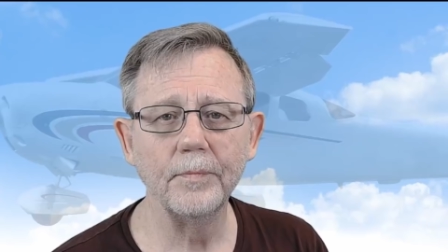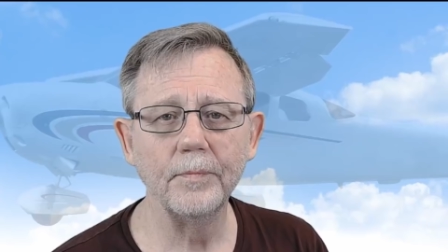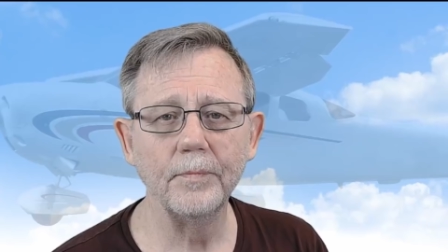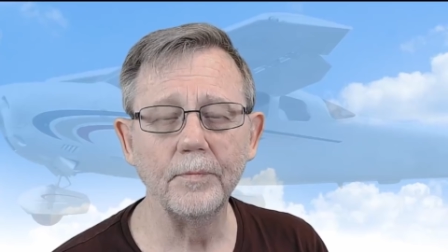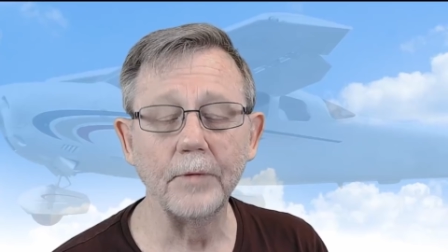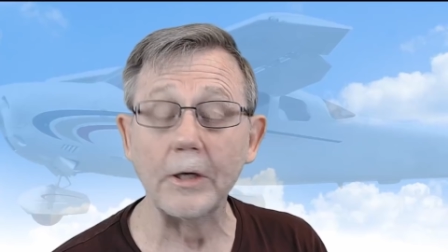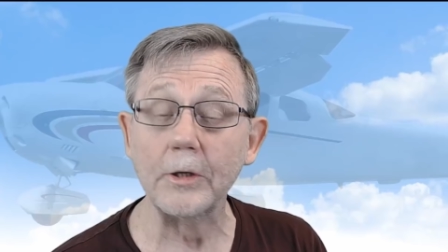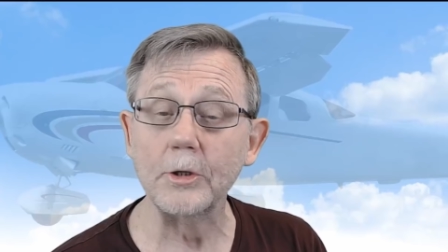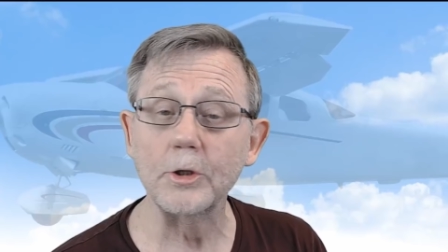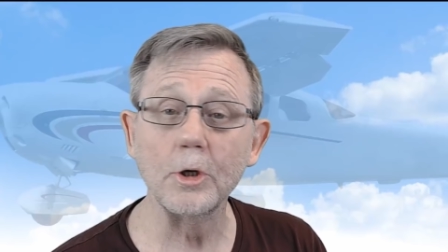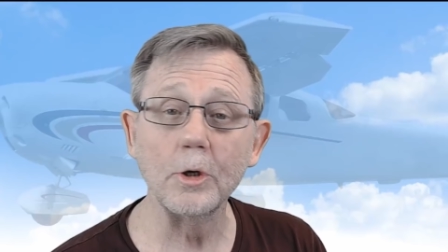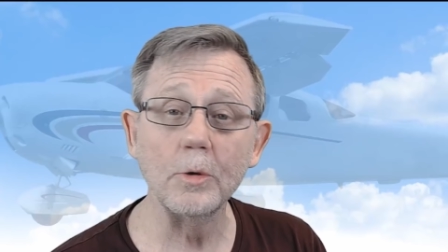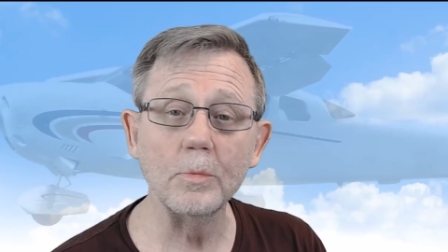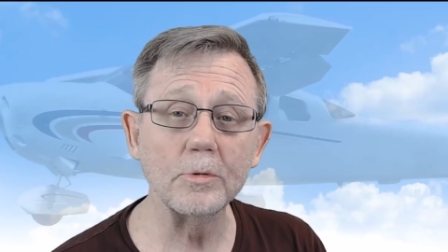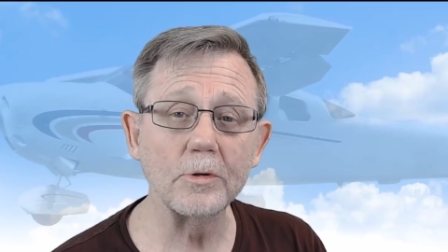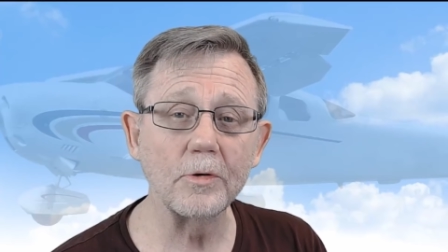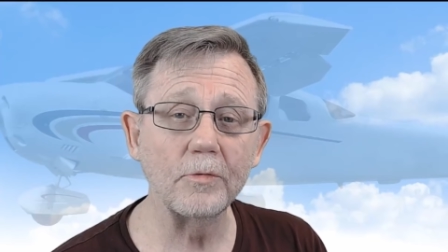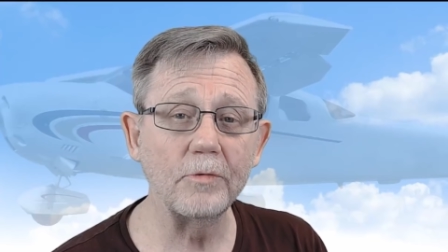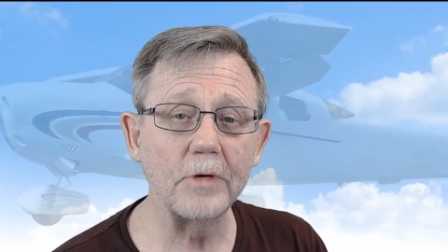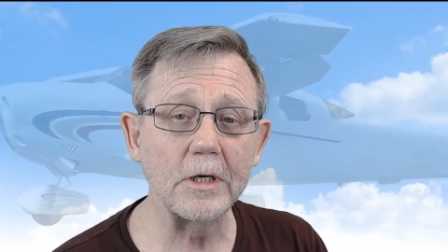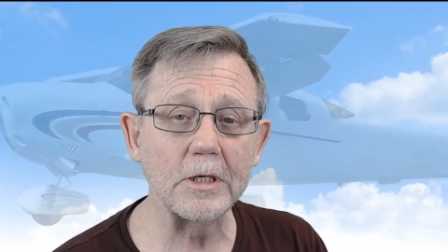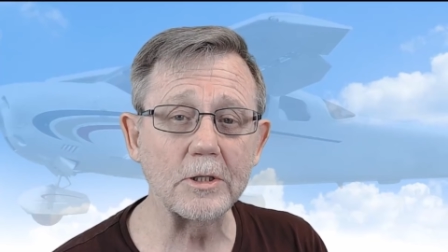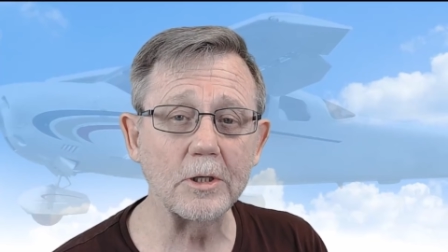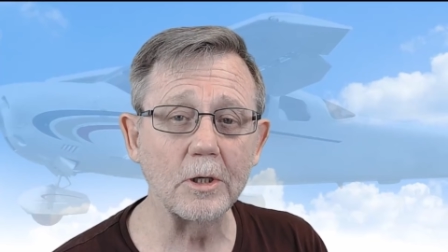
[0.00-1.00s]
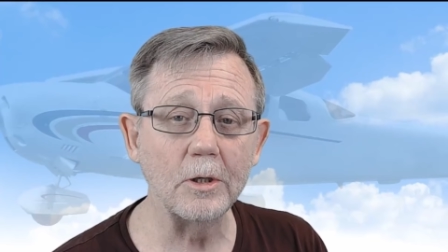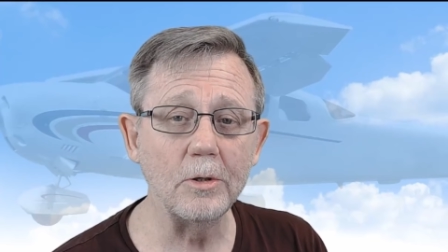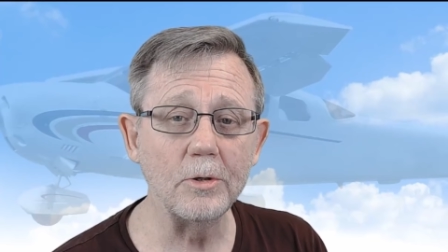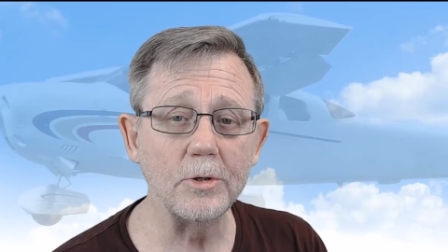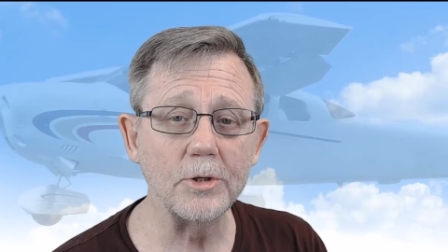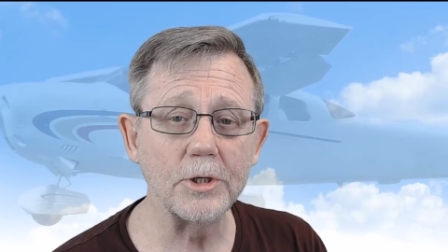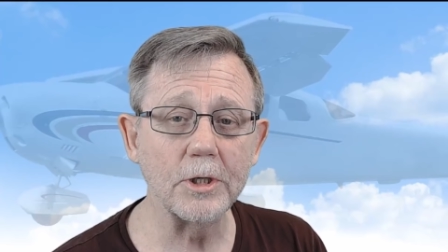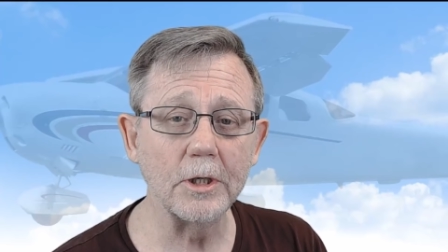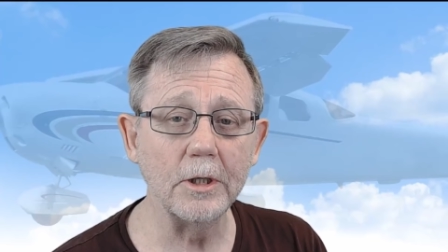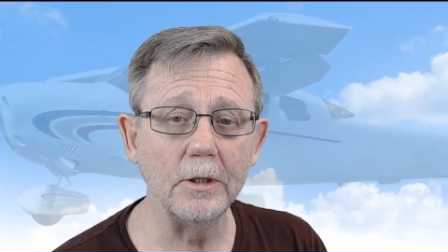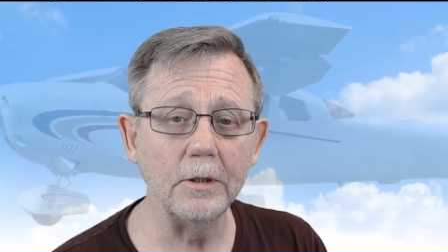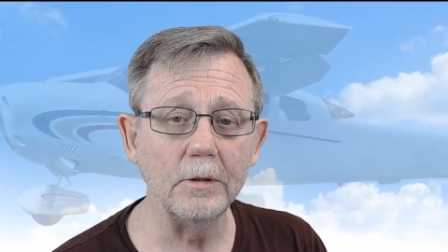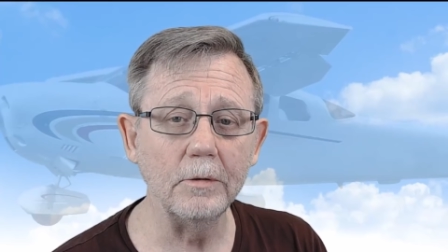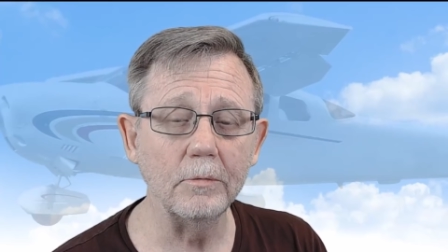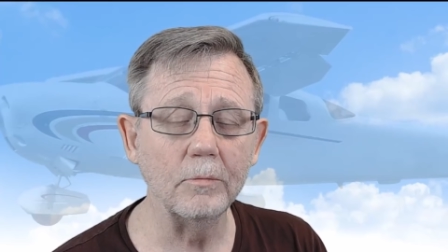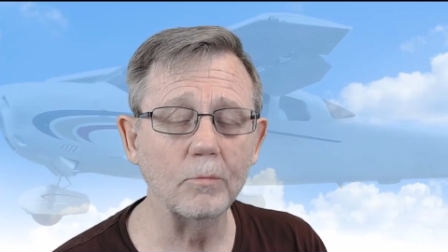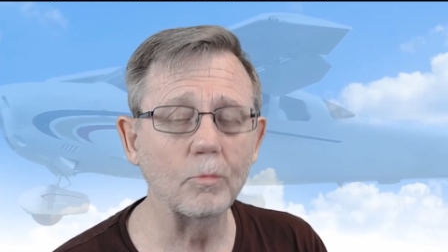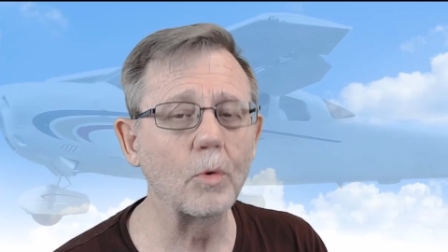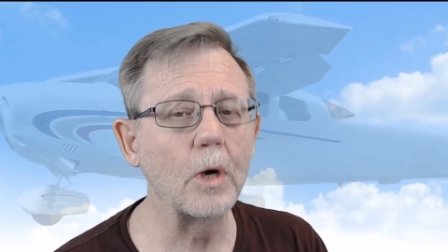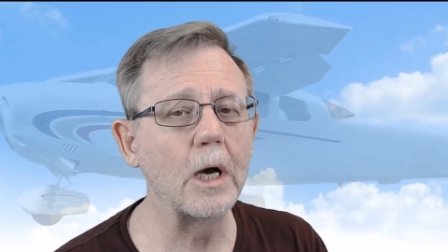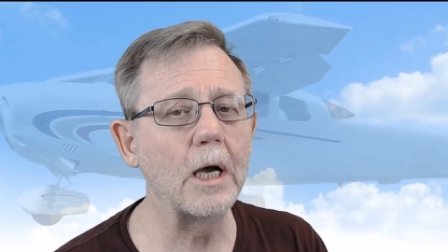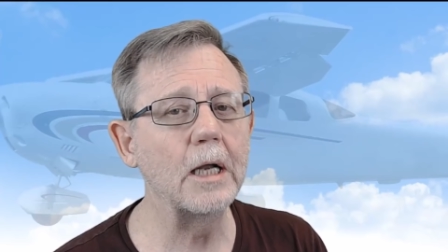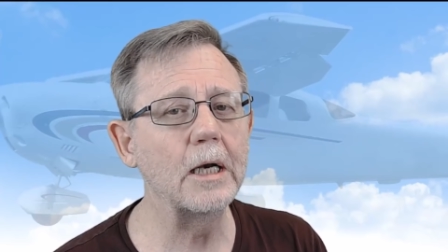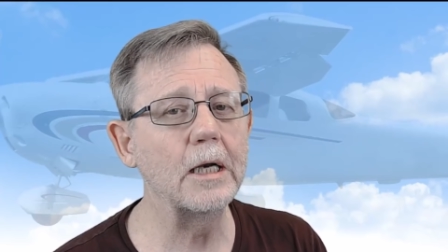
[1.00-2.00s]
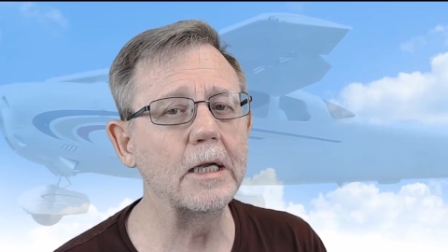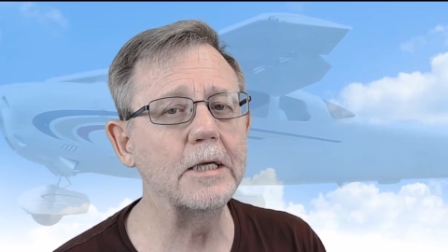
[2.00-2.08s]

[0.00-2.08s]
In terms of resolution, well,